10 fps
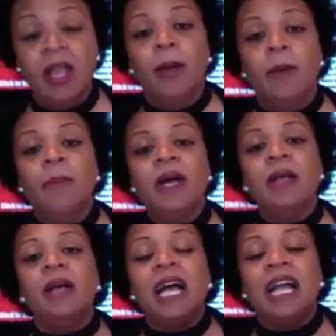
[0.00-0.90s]
but
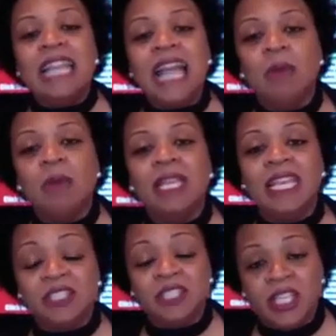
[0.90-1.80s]
allowing
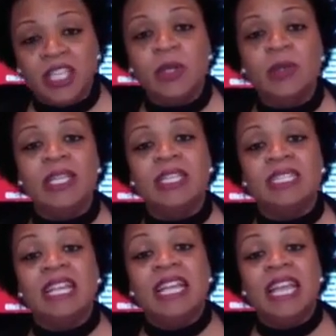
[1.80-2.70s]
insecurities
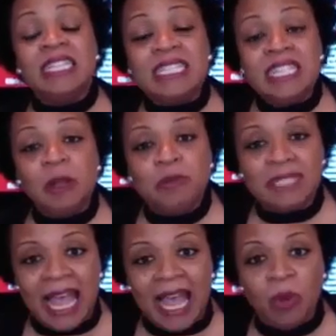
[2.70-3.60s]
and
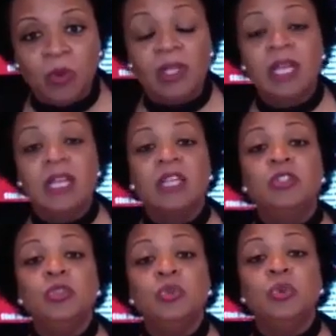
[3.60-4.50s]
self-doubt
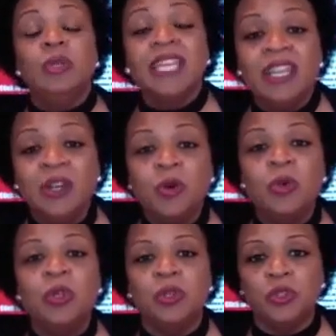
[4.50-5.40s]
to kill
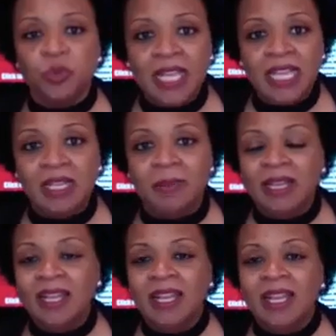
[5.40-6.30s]
your dream.
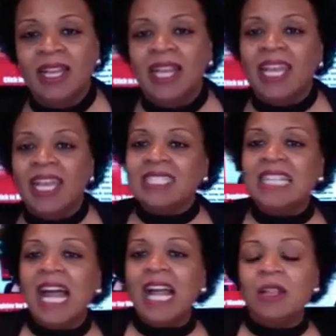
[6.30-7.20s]
It's
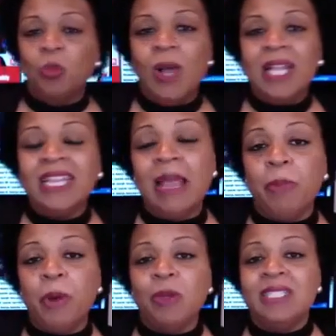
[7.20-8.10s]
not what that
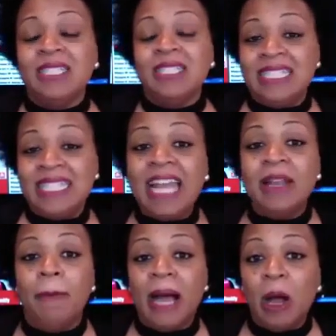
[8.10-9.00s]
person said
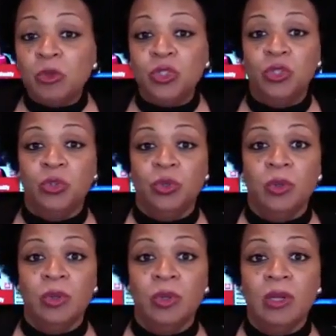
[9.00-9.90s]
about
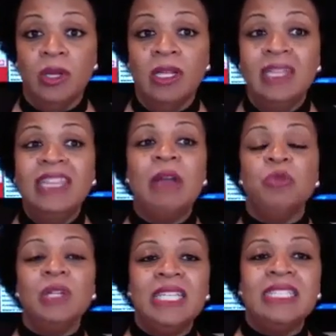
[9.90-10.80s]
you that
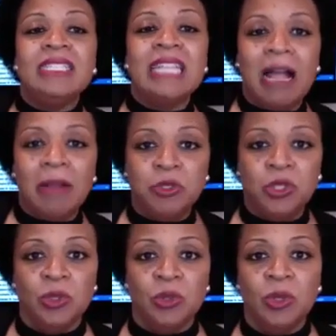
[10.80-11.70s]
really stopped
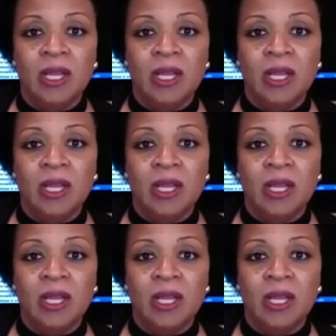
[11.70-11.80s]
you.